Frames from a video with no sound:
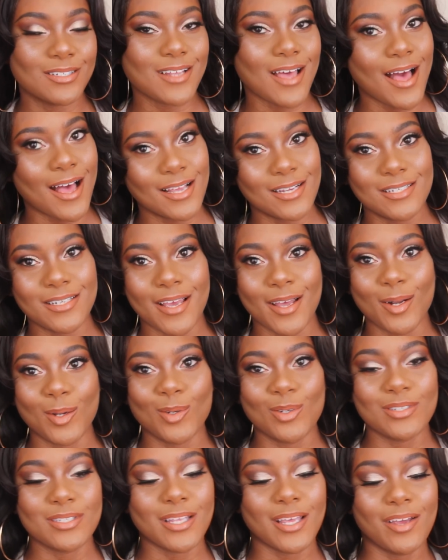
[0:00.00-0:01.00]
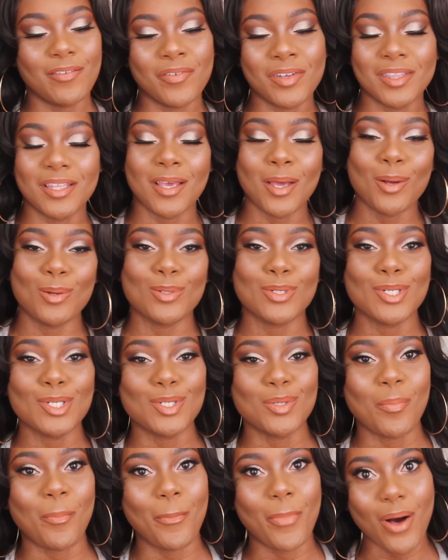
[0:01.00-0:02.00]
eyeshadows, everything else
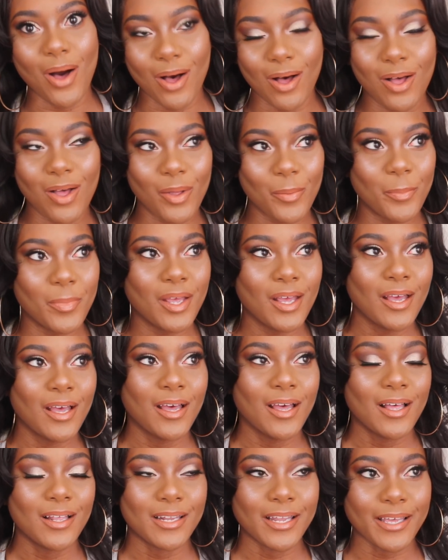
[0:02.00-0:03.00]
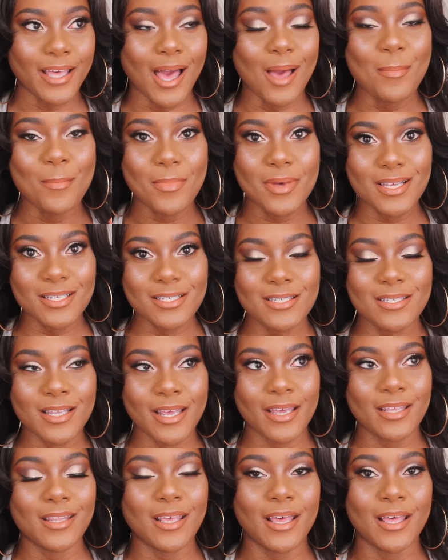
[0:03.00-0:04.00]
is bomb. Like, I must
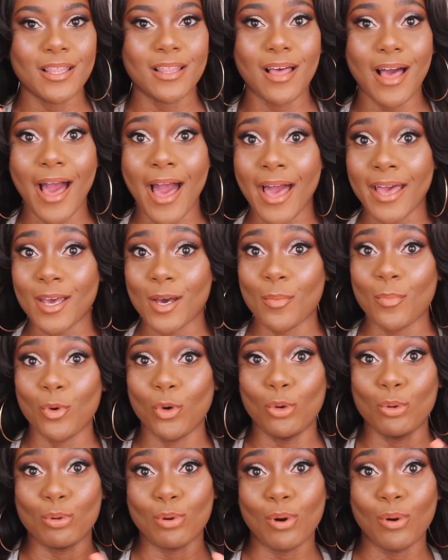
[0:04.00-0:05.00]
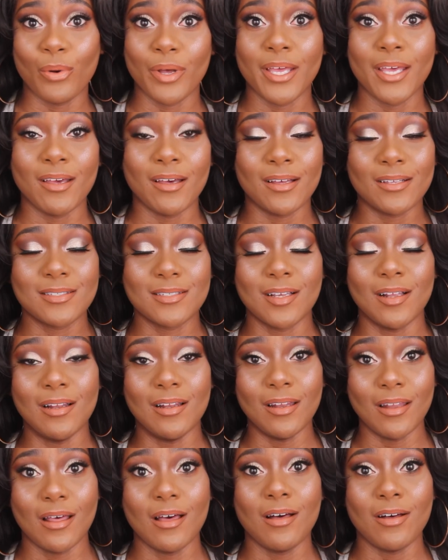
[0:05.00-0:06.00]
say that I am growing to
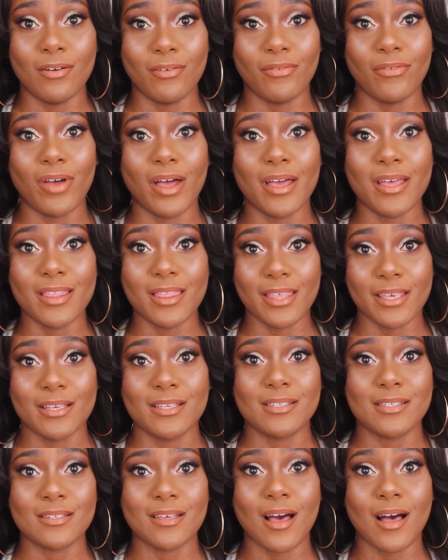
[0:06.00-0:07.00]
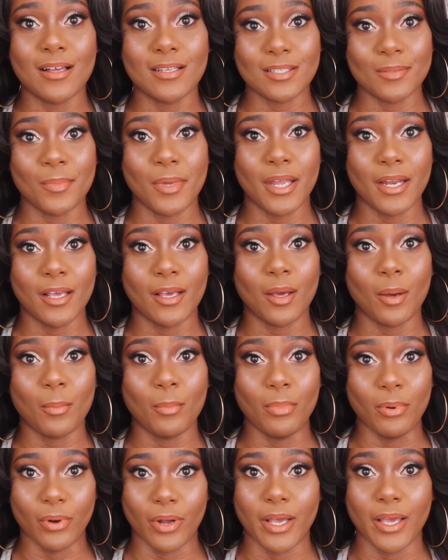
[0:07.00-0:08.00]
love this cosmetic
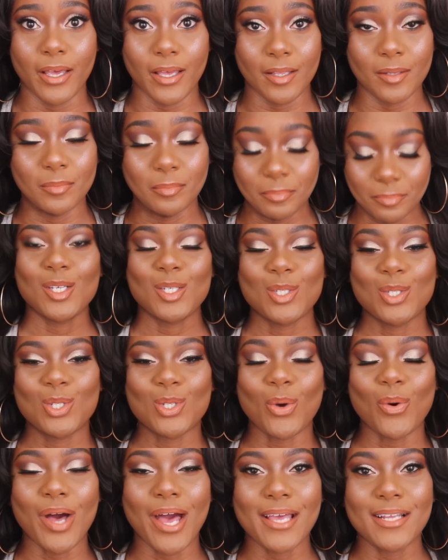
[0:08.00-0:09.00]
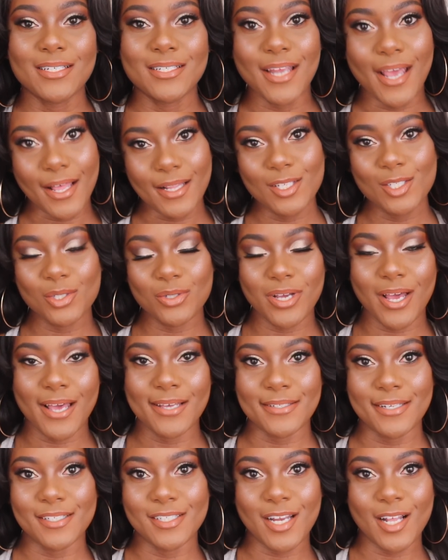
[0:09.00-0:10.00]
brand. So I challenge you
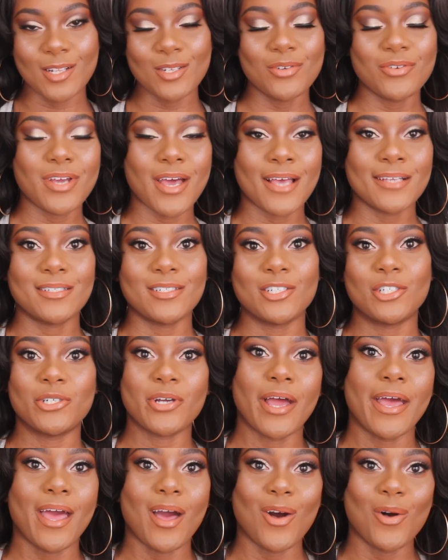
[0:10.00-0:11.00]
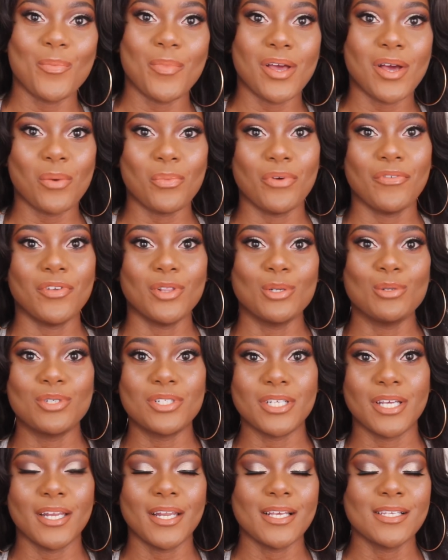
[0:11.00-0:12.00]
guys to try out Makeup
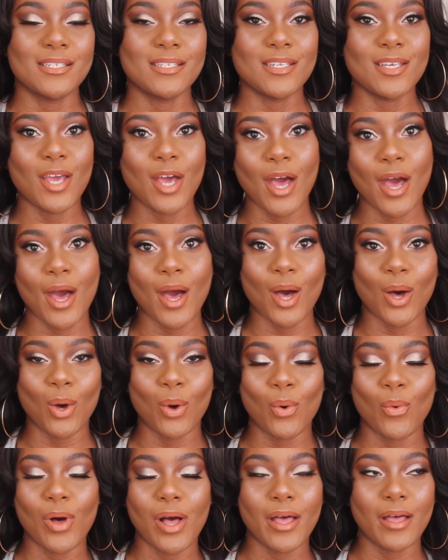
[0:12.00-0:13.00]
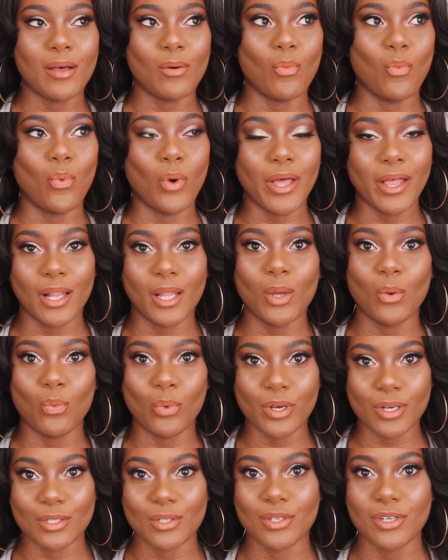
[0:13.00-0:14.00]
Revolution and see how well it
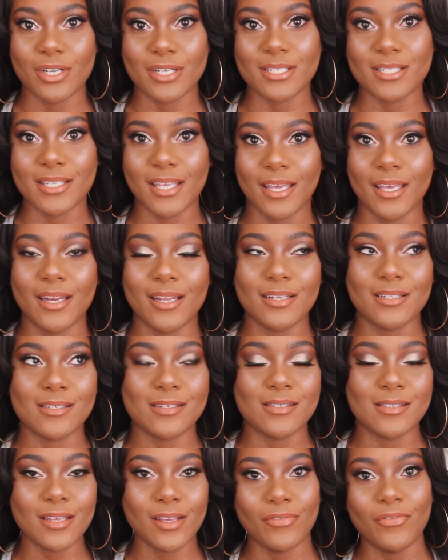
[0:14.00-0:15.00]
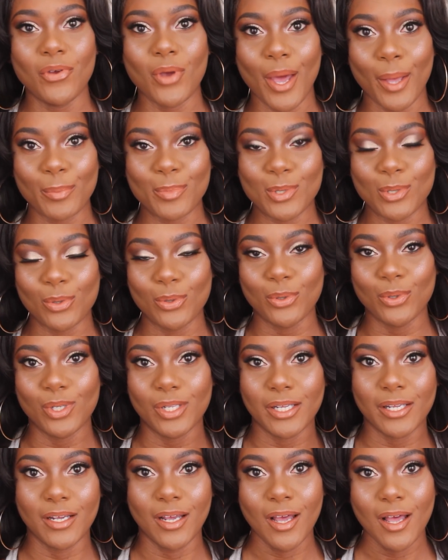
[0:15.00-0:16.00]
wears on your skin and to see if you
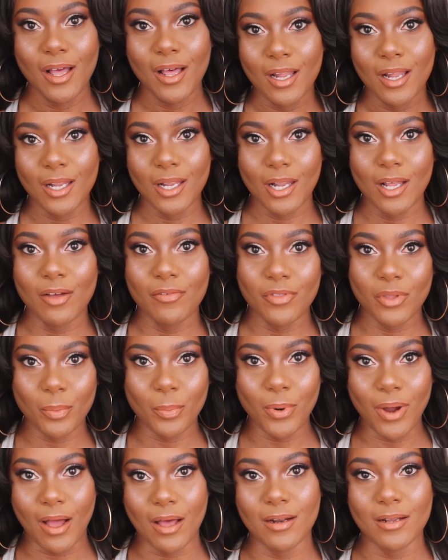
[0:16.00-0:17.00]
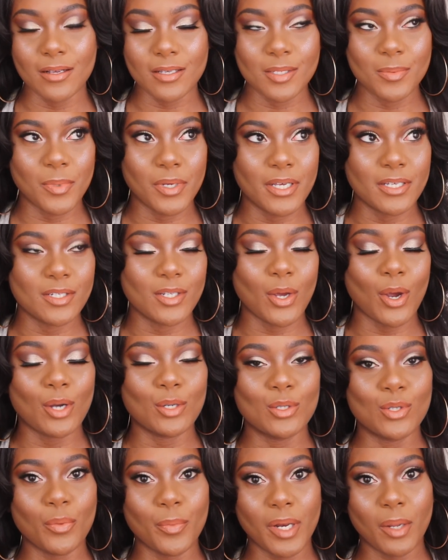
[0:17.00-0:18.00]
absolutely love the products, because there
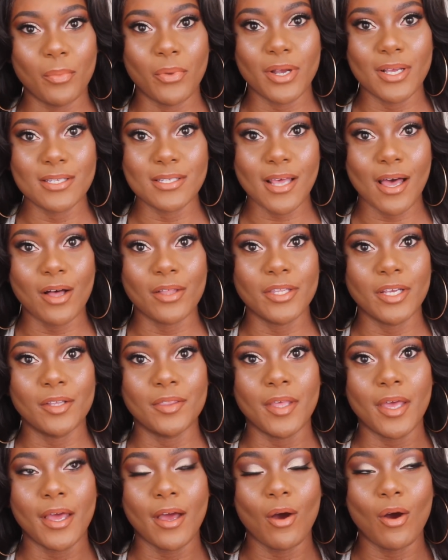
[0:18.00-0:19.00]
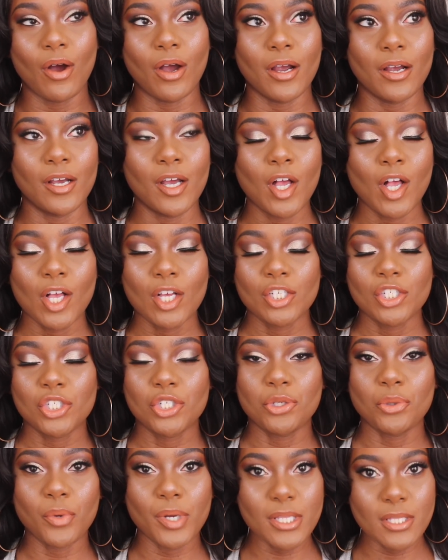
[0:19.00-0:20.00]
are so many brands out there that are
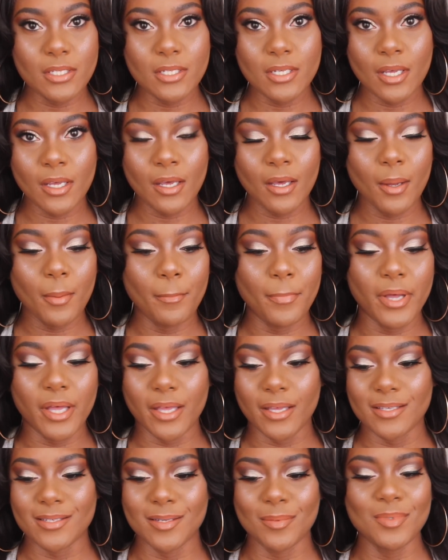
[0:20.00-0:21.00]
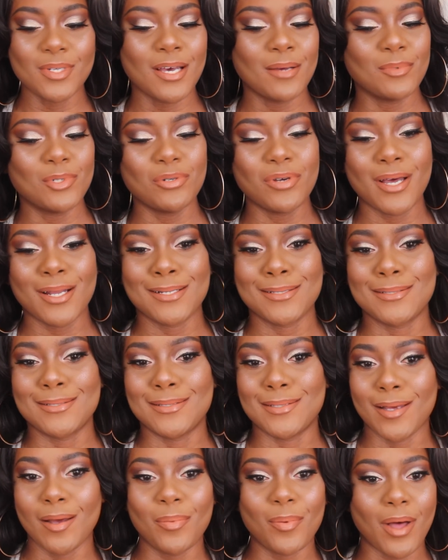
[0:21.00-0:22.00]
trending, but sometimes you gotta
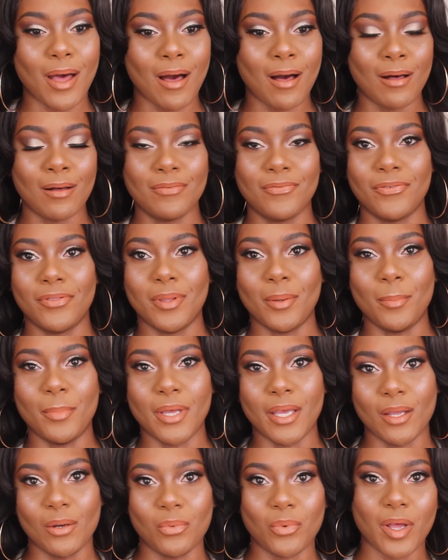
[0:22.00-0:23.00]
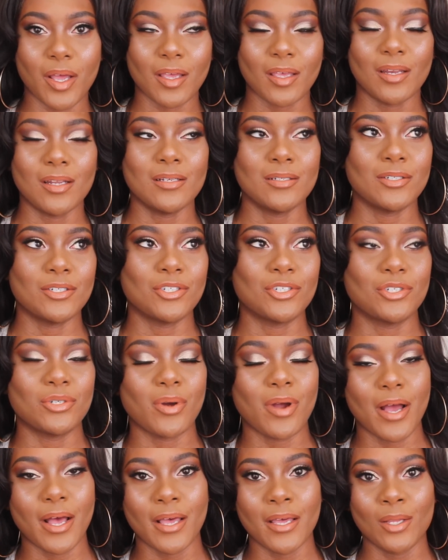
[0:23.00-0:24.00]
step off the bandwagon and just
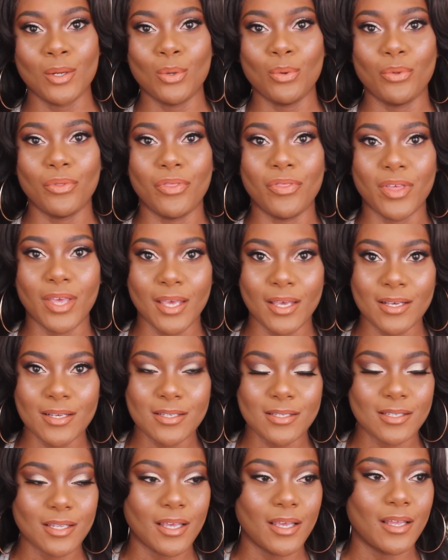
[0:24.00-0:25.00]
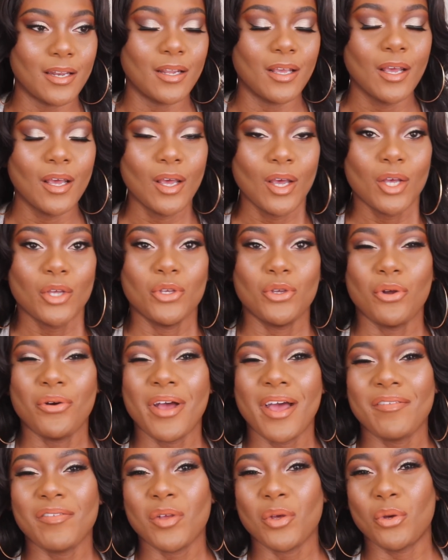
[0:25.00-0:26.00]
try new things, and you don't
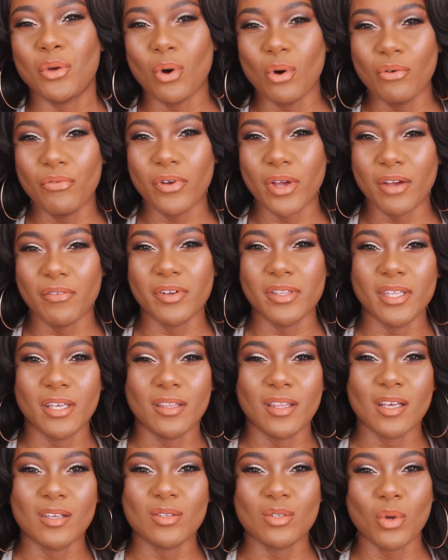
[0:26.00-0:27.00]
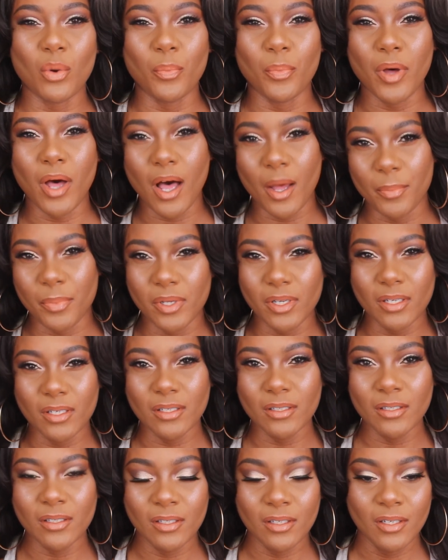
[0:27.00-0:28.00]
have to go for everything that's so
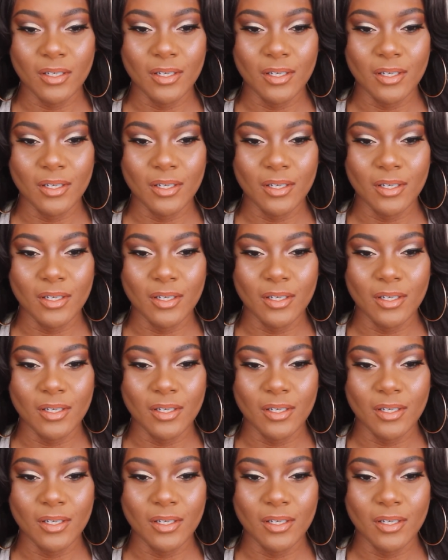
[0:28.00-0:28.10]
popular.